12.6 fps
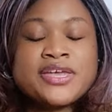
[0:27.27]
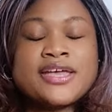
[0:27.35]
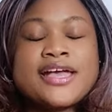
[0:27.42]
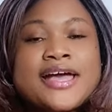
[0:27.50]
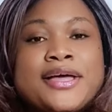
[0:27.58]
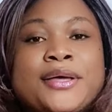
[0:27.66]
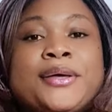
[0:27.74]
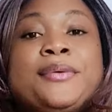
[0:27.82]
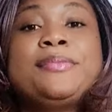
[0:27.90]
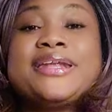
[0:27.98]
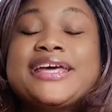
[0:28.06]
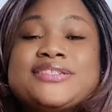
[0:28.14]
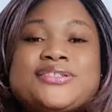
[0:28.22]

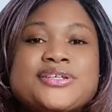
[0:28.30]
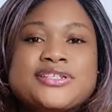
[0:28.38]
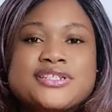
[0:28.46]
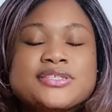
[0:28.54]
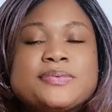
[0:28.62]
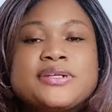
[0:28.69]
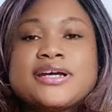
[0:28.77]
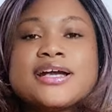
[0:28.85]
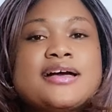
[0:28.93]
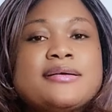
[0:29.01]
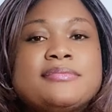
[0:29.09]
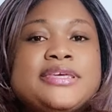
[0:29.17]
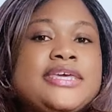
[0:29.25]
But I do just want to
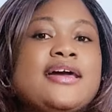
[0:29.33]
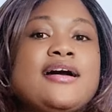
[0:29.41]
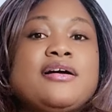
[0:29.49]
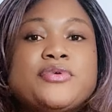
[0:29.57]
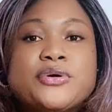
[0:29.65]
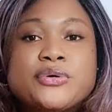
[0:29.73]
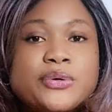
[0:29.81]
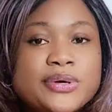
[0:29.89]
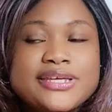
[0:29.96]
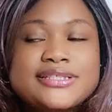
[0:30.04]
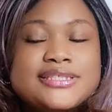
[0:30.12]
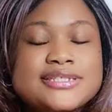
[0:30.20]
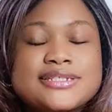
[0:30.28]
come here real
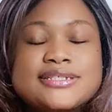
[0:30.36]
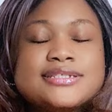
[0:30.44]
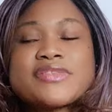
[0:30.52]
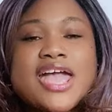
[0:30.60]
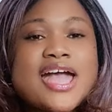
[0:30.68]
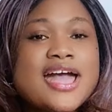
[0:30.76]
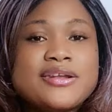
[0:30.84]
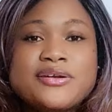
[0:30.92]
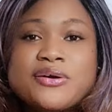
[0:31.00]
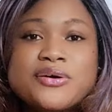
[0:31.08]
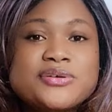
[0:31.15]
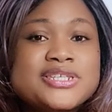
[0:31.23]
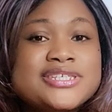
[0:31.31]
quick to, I don't
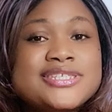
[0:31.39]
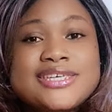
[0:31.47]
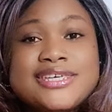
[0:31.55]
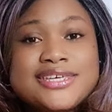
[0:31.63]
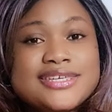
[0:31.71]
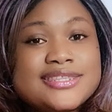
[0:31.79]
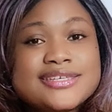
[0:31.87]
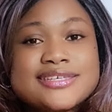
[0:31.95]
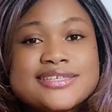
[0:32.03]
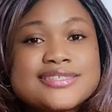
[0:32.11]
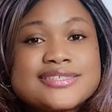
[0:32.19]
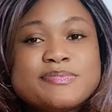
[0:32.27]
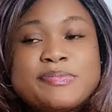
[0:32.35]
know who needs to hear
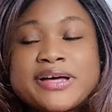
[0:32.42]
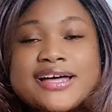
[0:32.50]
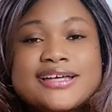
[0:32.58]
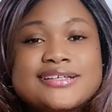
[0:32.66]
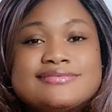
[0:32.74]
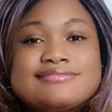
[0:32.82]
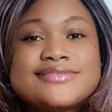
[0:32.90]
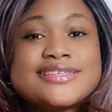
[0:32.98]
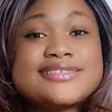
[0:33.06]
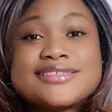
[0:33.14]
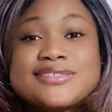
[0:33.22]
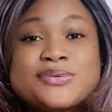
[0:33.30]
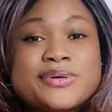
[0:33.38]
this, but this
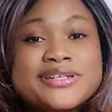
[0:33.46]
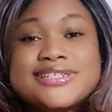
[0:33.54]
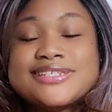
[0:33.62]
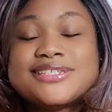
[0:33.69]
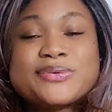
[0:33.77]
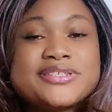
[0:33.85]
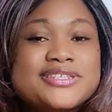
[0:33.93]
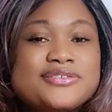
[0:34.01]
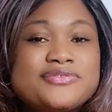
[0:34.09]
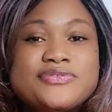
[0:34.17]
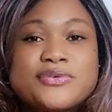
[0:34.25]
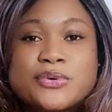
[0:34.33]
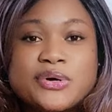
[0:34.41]
is
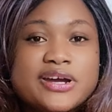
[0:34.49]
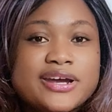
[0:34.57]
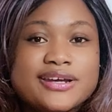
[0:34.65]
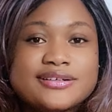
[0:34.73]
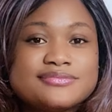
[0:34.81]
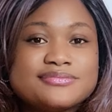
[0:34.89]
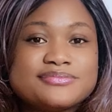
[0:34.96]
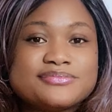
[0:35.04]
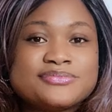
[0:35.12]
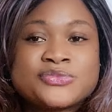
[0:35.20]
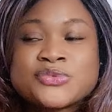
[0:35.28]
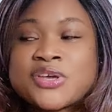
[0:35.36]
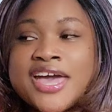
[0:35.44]
2024,
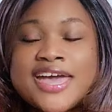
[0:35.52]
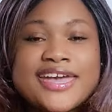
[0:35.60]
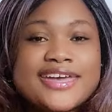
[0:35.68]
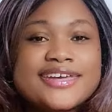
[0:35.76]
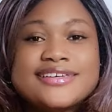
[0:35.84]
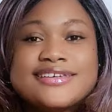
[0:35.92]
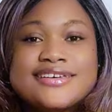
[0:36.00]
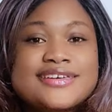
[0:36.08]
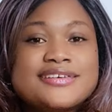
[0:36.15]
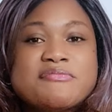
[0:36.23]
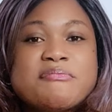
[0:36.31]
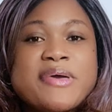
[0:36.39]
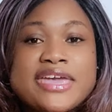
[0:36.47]
okay?
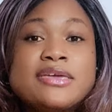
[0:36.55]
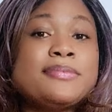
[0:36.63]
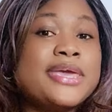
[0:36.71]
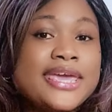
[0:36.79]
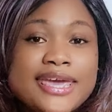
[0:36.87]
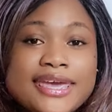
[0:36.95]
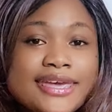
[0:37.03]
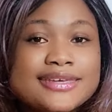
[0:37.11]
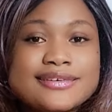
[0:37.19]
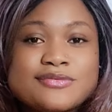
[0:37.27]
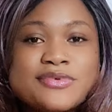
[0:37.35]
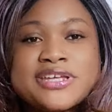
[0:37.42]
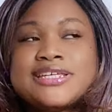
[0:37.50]
Baby,
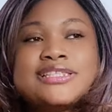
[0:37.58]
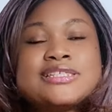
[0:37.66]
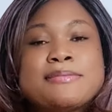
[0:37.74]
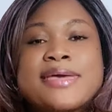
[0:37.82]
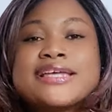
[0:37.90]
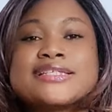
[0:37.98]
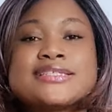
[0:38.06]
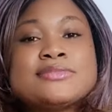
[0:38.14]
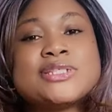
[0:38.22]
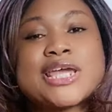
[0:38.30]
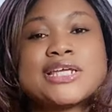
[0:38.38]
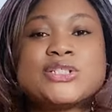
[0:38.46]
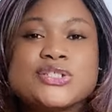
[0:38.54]
we need to make some
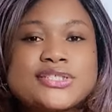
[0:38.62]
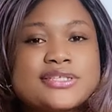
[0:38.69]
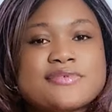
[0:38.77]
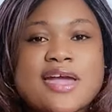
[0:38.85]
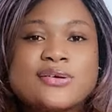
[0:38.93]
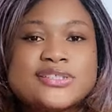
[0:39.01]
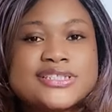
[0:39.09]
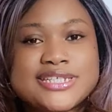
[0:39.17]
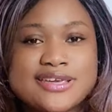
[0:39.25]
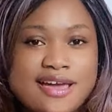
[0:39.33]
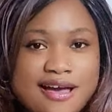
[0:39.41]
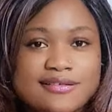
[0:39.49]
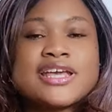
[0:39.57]
changes around
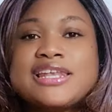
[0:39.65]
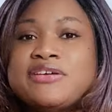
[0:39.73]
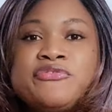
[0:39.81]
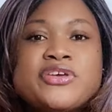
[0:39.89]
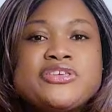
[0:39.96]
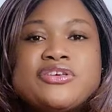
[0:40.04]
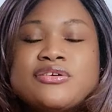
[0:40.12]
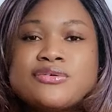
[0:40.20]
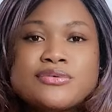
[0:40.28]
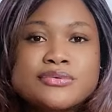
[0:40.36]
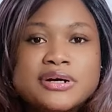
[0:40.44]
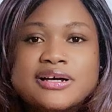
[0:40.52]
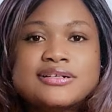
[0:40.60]
here. Live for you.